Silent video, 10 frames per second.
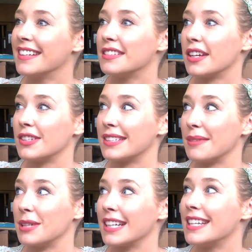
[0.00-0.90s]
touchy
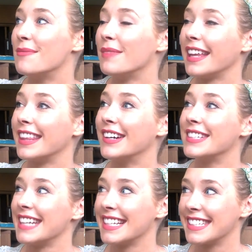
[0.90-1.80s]
subject, made
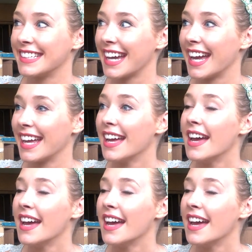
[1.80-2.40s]
those yesterday.